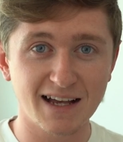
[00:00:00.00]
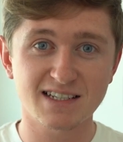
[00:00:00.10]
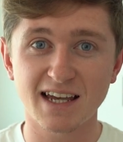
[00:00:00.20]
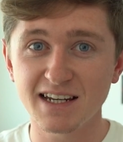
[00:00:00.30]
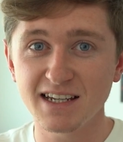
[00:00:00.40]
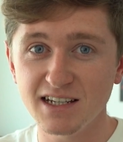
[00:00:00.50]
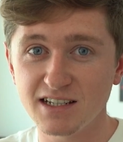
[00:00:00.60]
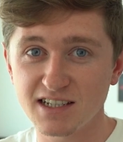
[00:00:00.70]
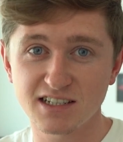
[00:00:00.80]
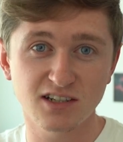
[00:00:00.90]
As any
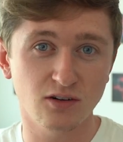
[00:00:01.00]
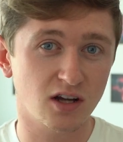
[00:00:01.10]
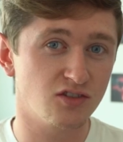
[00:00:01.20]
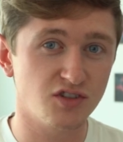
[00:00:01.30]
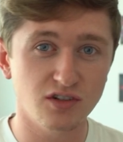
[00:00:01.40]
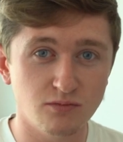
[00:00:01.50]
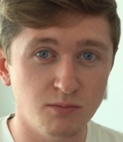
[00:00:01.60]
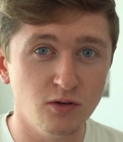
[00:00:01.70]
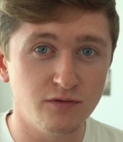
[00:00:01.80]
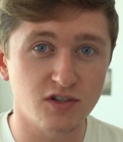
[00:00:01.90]
city or country you'd
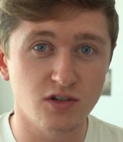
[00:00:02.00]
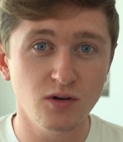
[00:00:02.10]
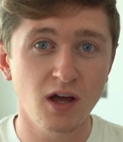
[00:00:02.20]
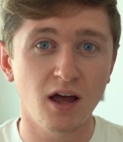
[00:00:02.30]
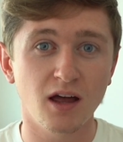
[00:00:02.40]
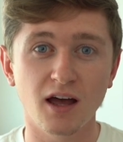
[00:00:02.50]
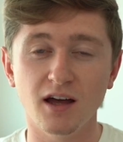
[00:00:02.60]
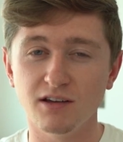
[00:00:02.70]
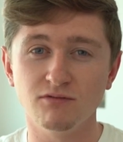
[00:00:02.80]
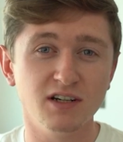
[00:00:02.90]
move to,
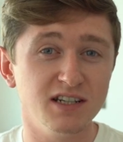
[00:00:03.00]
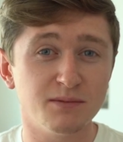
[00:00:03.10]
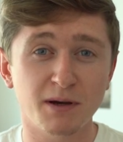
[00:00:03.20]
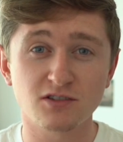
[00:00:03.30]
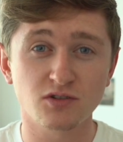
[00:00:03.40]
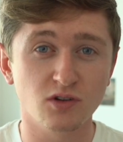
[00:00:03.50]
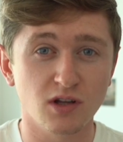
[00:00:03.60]
it really depends on your